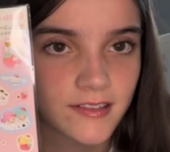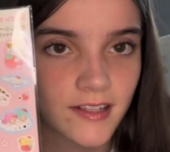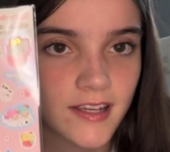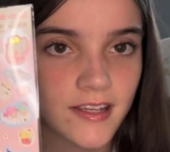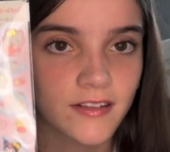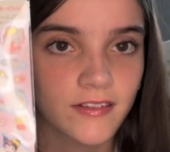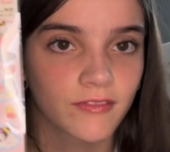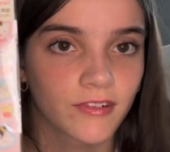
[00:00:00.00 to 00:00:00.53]
is
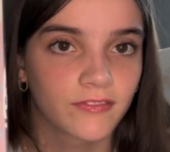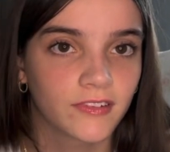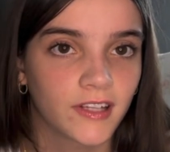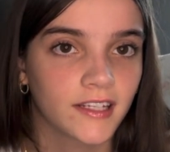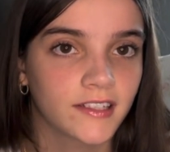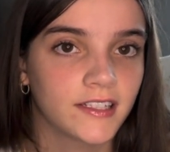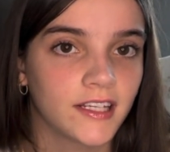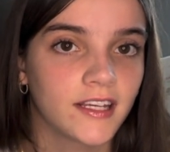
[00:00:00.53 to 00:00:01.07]
like
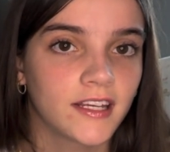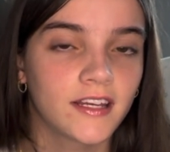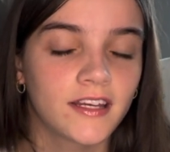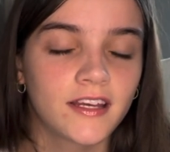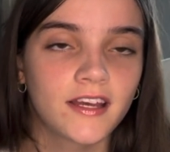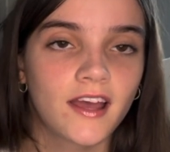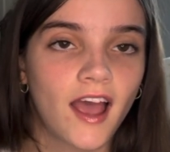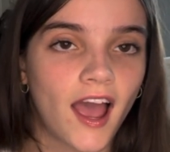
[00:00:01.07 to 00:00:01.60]
reflecting.
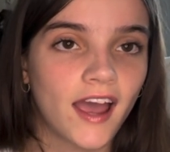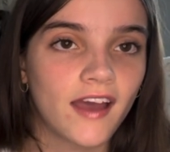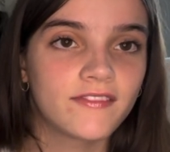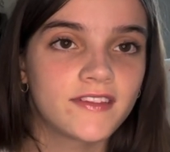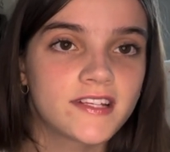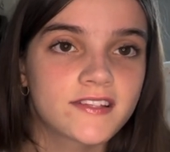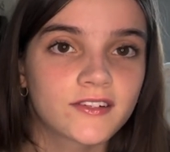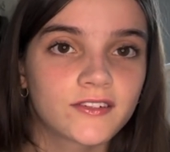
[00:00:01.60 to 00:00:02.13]
I
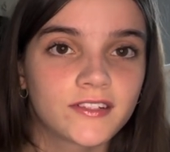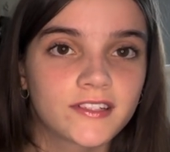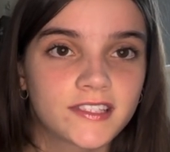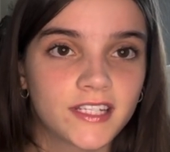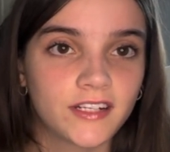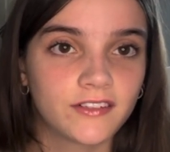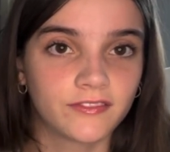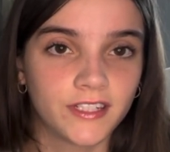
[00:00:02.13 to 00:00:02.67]
have these little
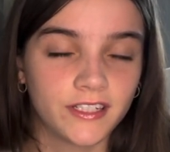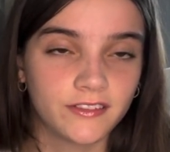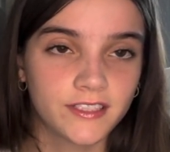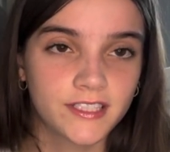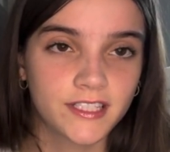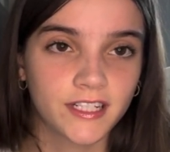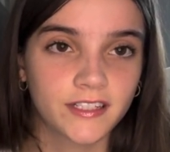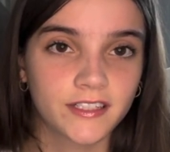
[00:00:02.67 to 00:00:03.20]

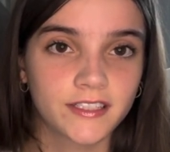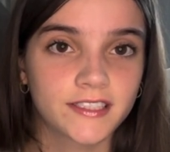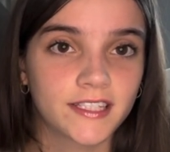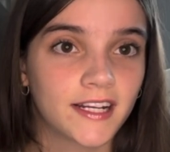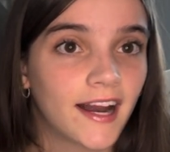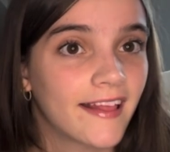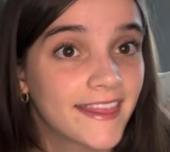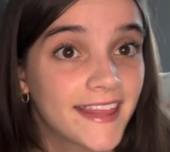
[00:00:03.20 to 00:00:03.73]
Sanrio stickers,
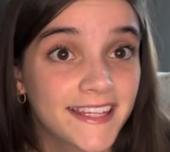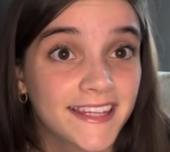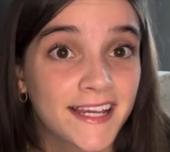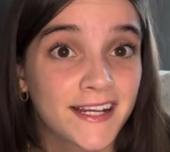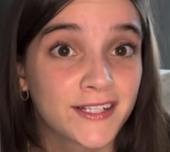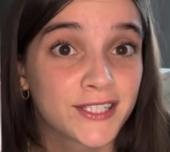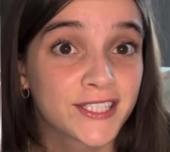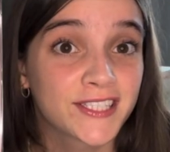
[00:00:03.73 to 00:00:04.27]
and I think
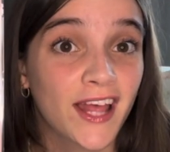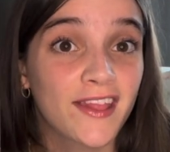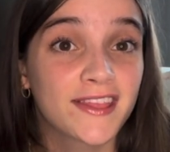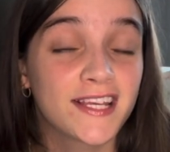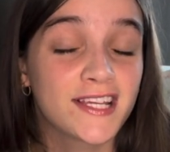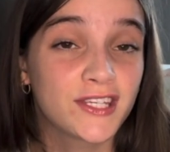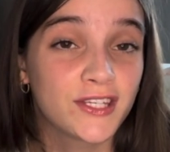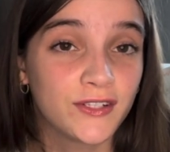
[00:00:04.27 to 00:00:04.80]
they are just
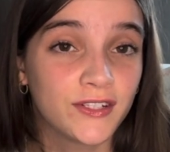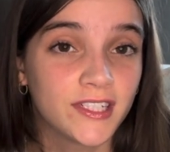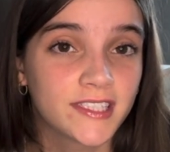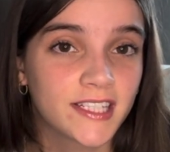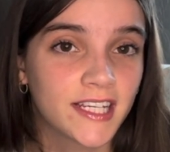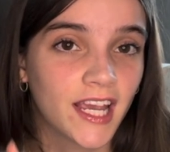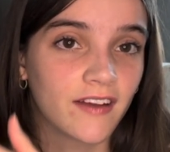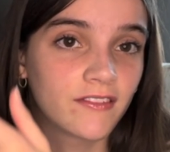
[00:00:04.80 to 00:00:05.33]
the
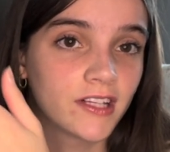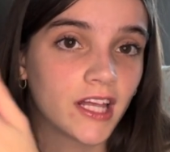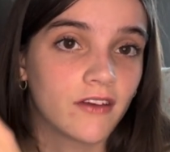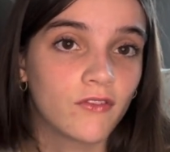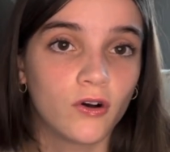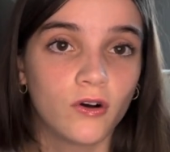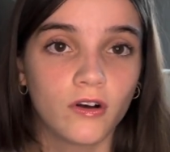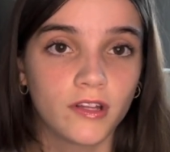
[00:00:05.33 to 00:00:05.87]
cutest thing ever. They
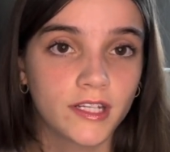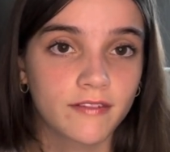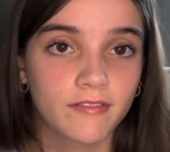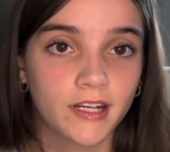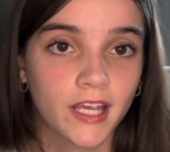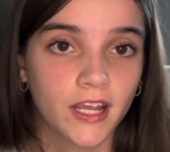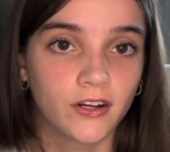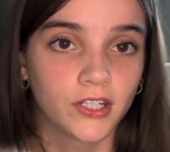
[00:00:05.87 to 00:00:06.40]
have all the
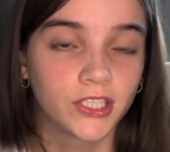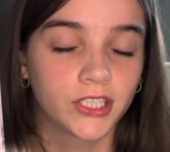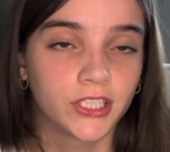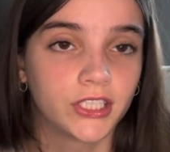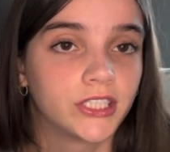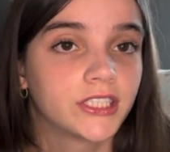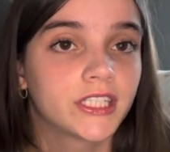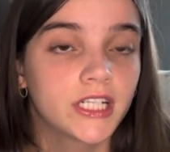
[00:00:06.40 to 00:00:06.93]
different
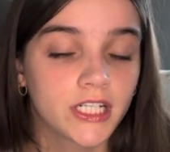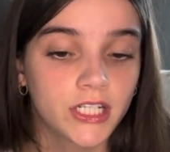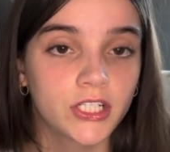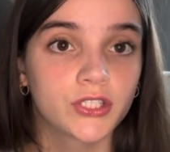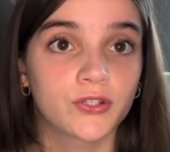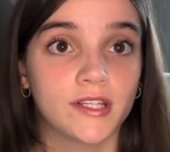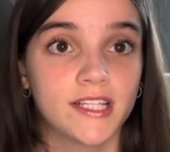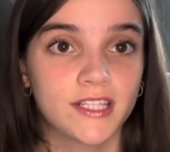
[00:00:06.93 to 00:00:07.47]
characters,
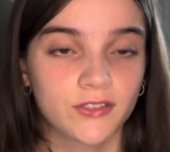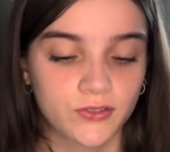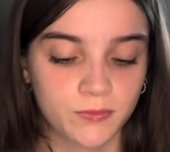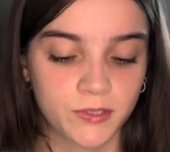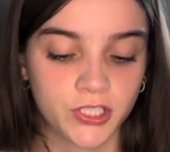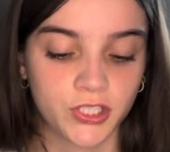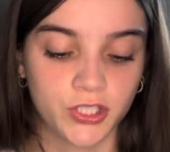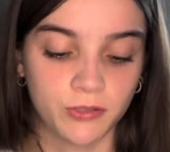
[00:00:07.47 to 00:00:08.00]
so I think those
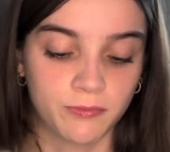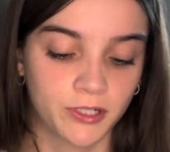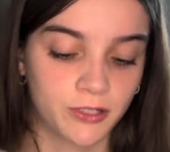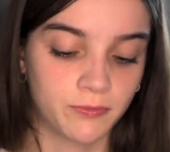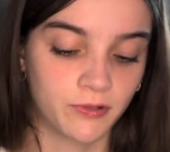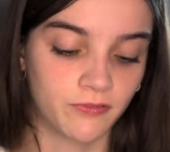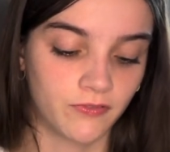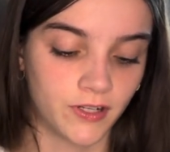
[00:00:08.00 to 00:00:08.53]
would be super
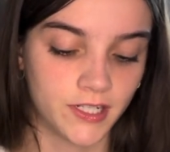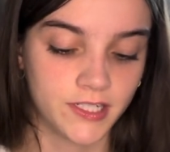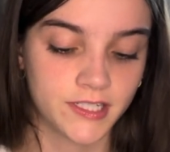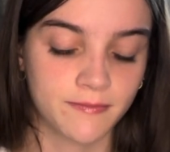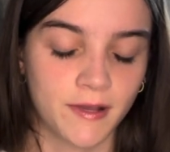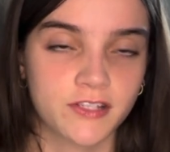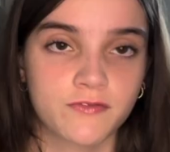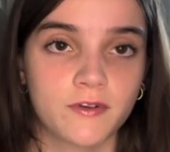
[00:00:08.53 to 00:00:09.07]
duper fun
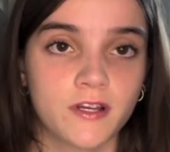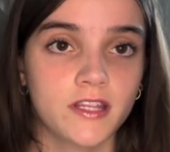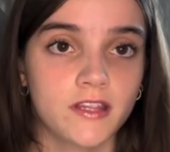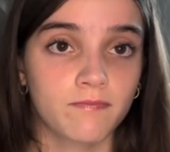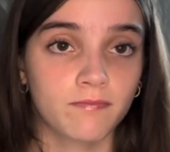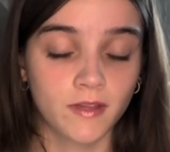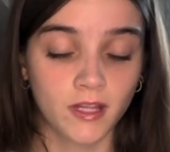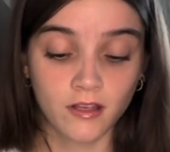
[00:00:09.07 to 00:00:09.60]
to mess
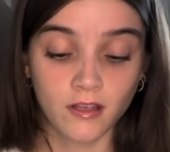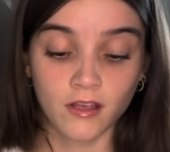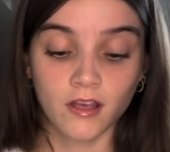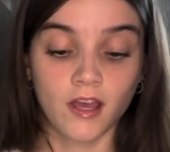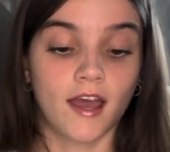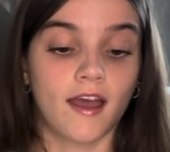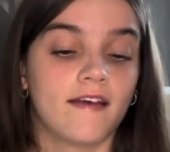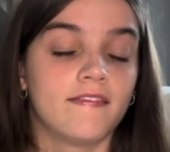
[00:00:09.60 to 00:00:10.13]
with.
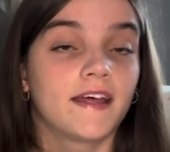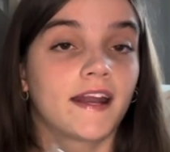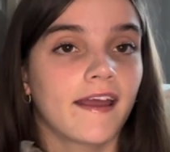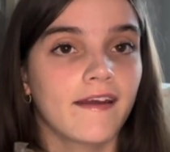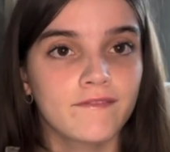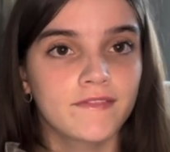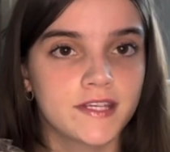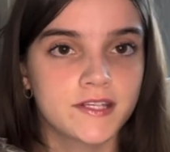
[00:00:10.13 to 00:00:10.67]
And then
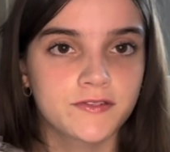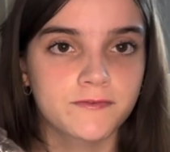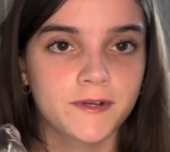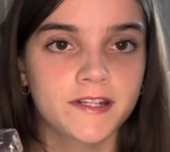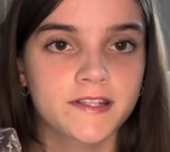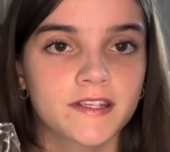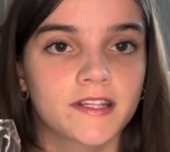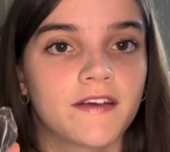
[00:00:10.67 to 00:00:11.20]
I have these
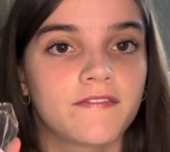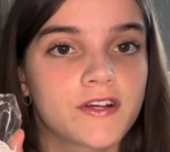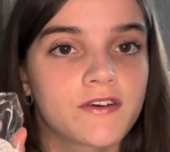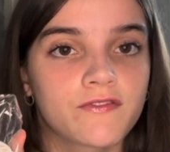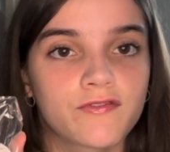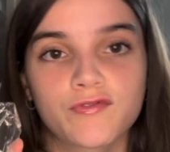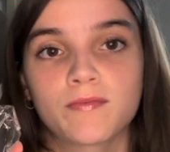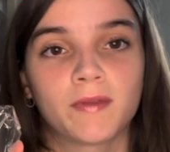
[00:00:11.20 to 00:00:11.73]
ones left
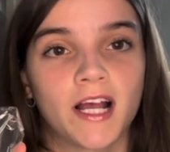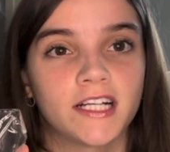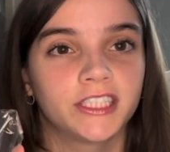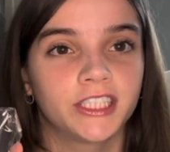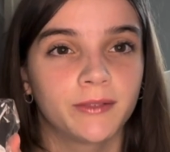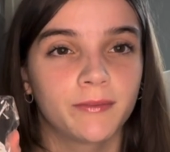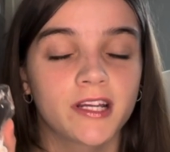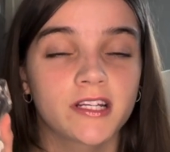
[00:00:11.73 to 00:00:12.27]
over from
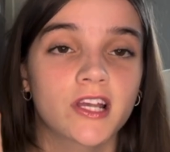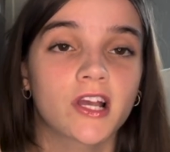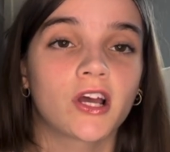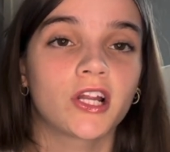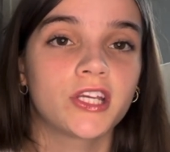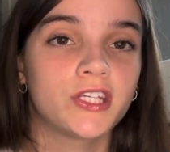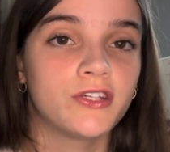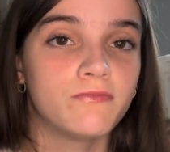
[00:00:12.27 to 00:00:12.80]
last year because I
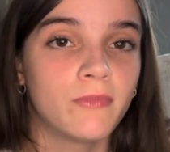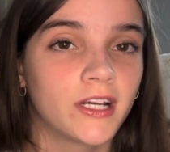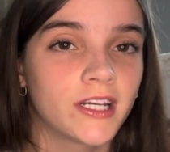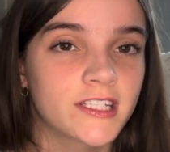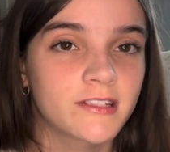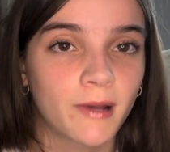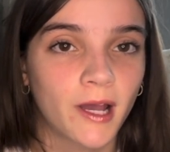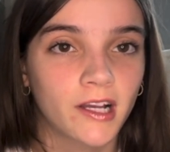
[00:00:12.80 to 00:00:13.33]
got a
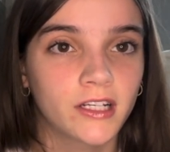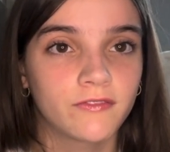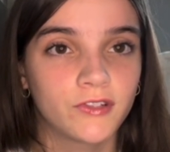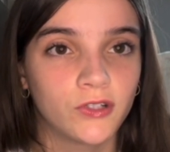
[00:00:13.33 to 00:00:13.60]
humongous pack of